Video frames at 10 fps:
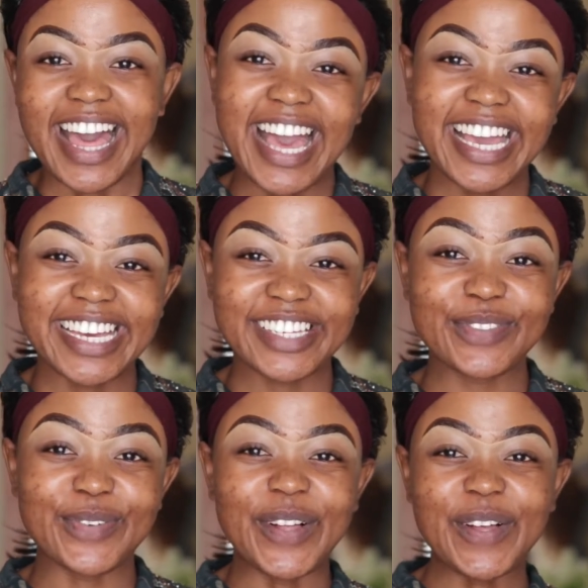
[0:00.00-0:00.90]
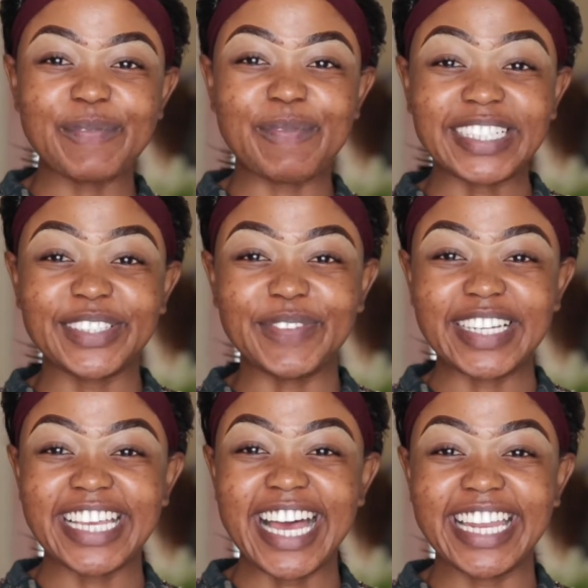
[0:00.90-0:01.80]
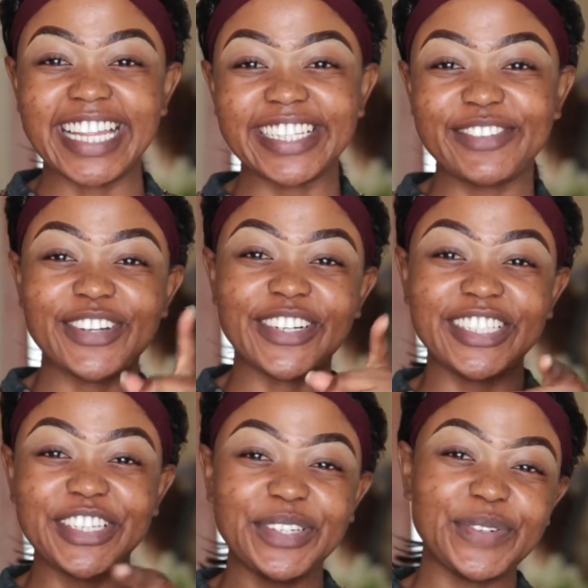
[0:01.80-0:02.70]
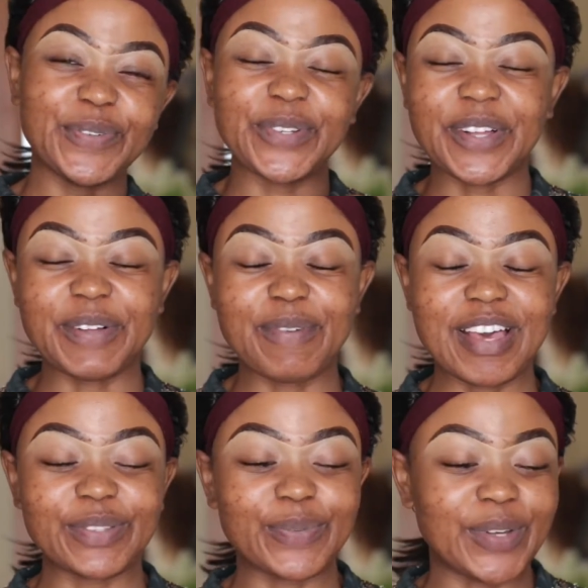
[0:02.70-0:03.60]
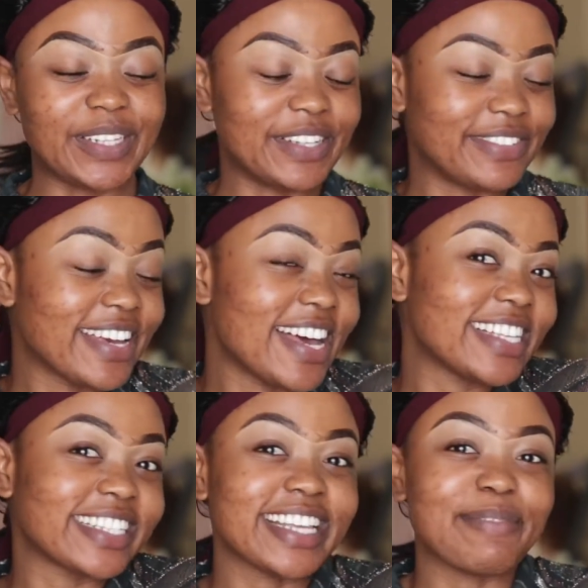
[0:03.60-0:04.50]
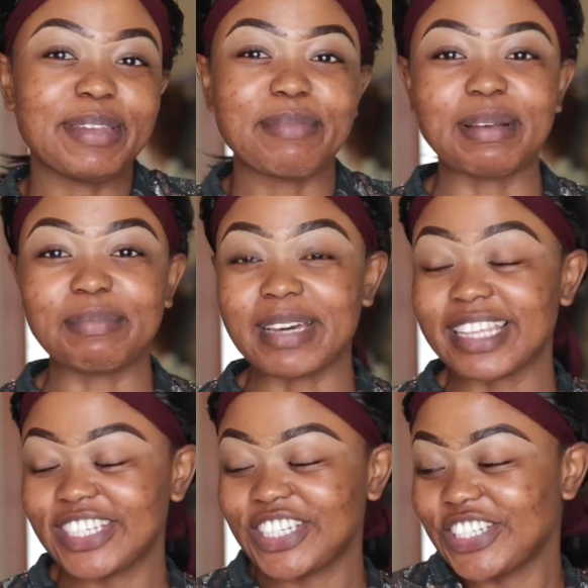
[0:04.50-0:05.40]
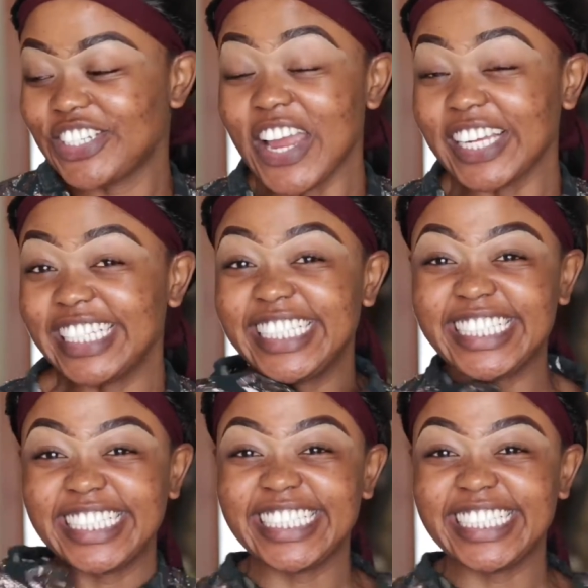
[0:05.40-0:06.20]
Hi guys, welcome back to my channel. If you're new, welcome as well. Of course, I'm in my mother's shirt.